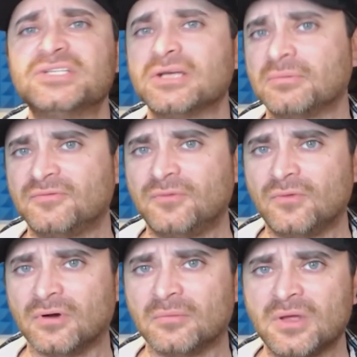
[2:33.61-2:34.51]
shape, or
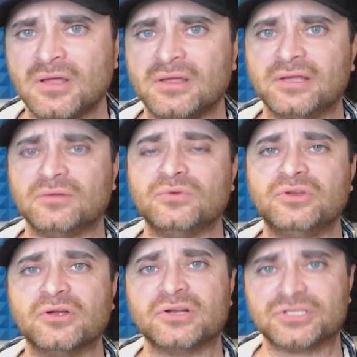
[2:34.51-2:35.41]
form
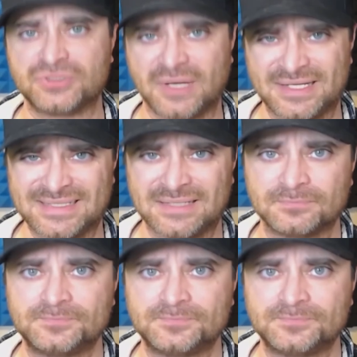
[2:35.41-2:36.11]
during its transit.